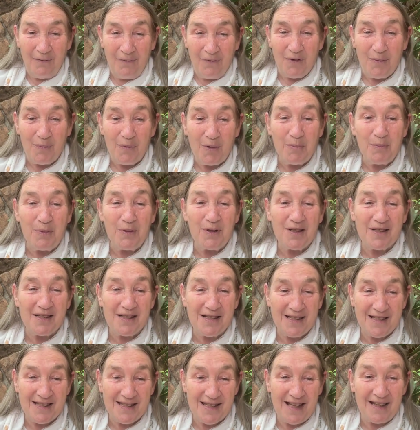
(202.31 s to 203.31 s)
from the
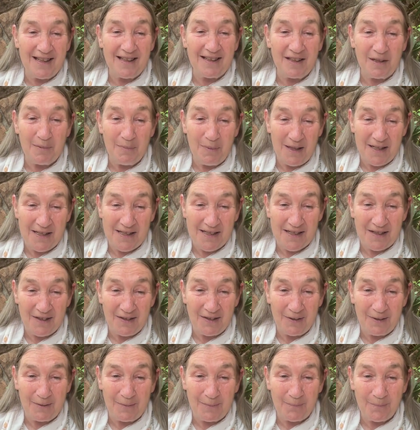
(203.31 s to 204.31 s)
person selling the
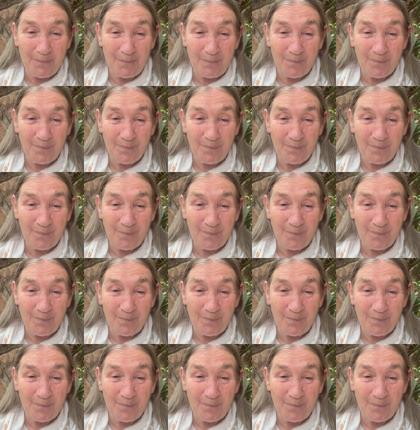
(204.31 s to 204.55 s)
bicycle.